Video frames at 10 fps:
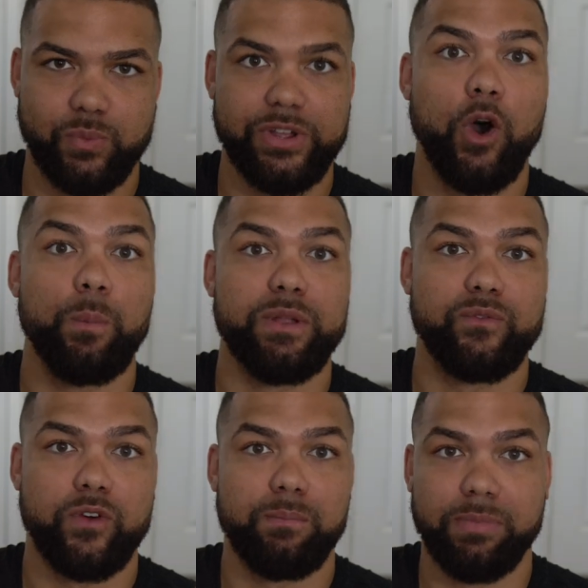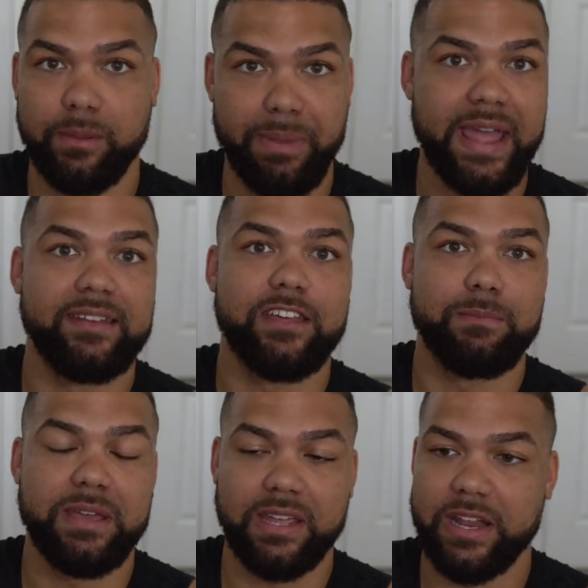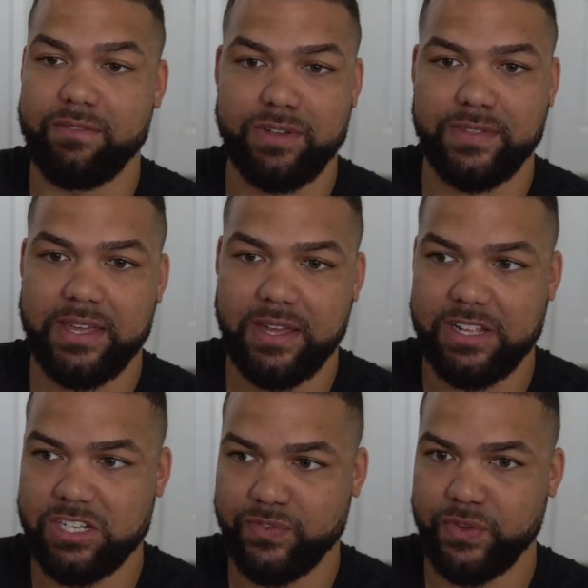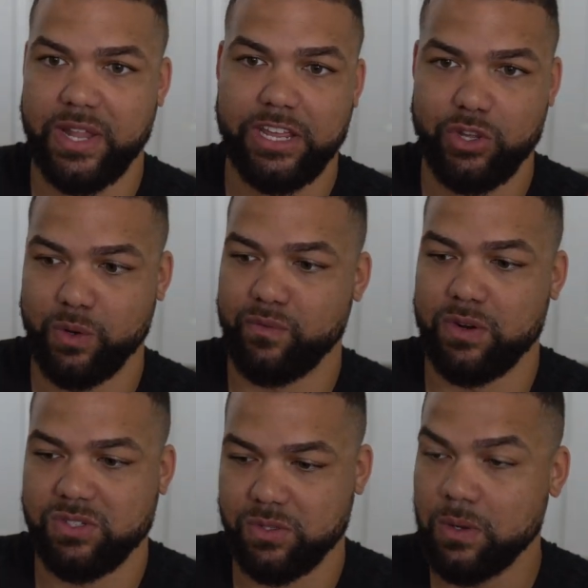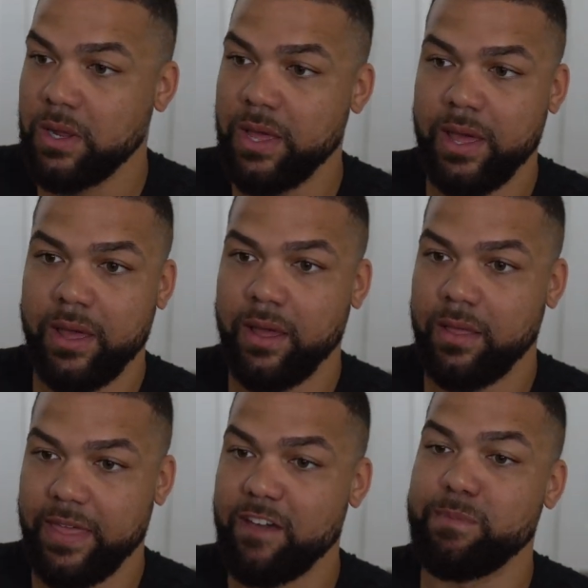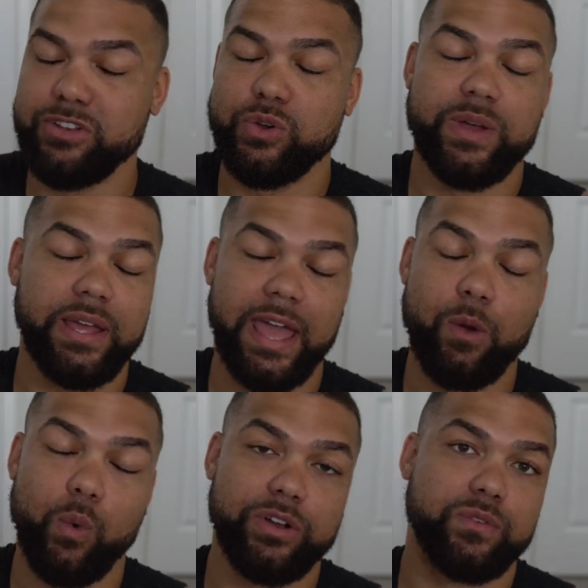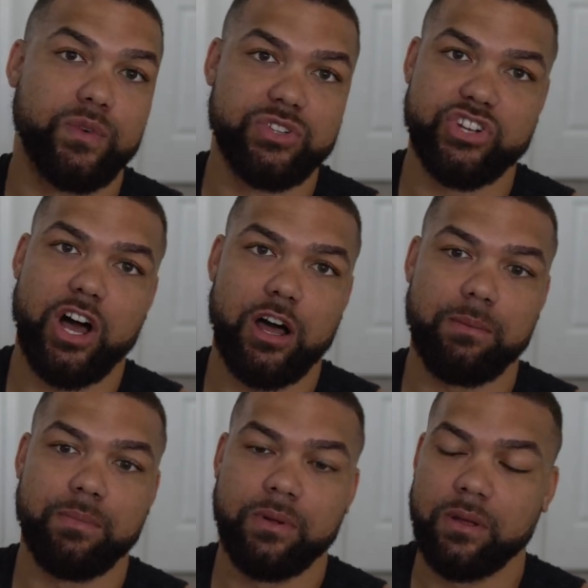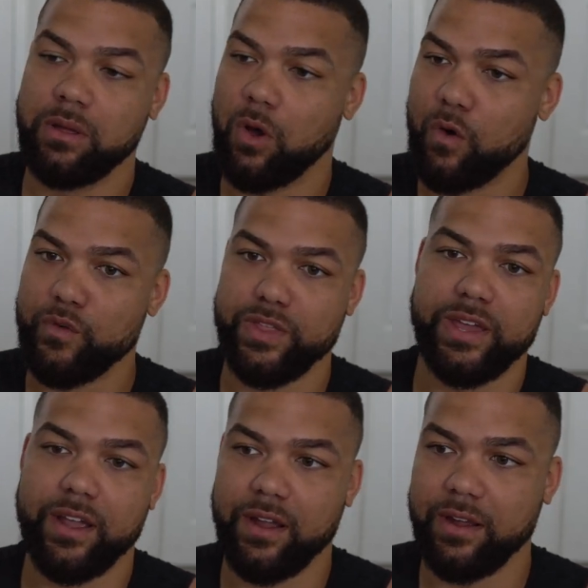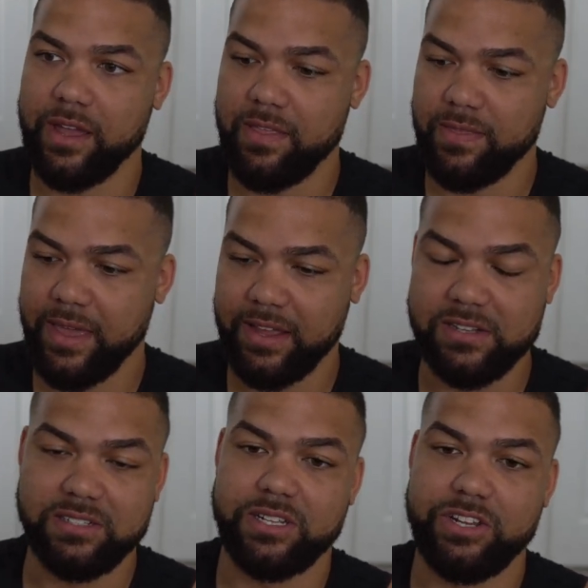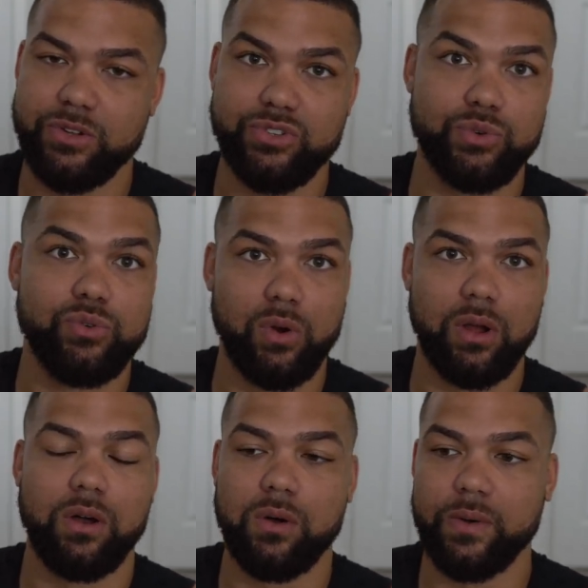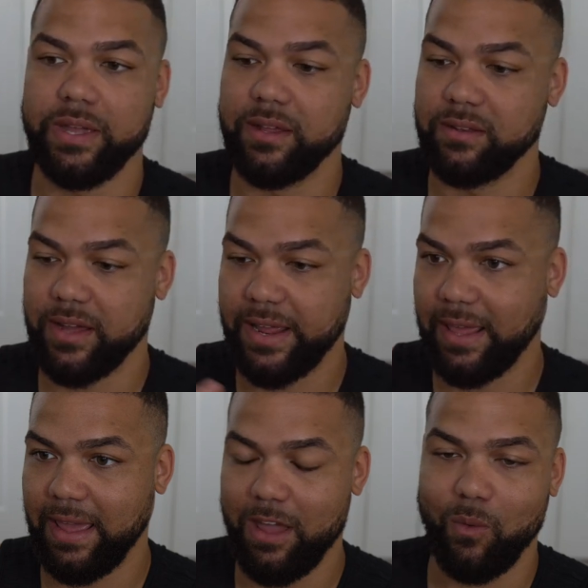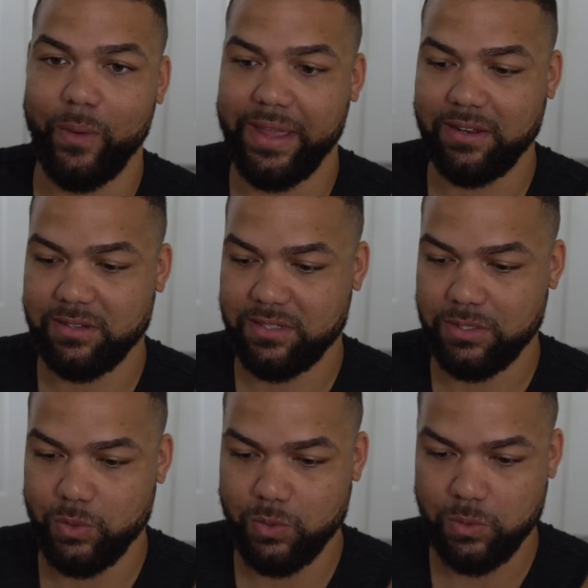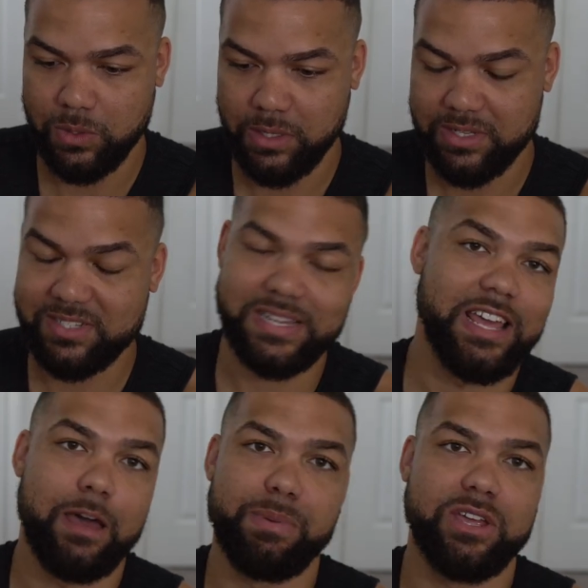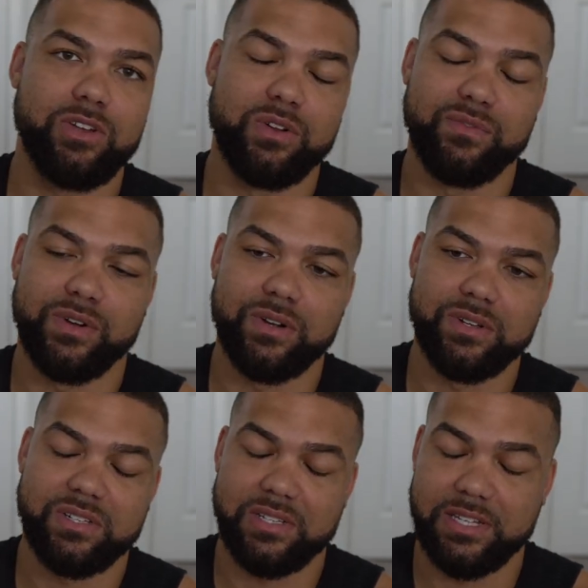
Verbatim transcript: reopened from the pandemic and everything. I just feel like Universal, they have been doing a wonderful job over there and they continue to grow, and I can't wait to see Epic Universe.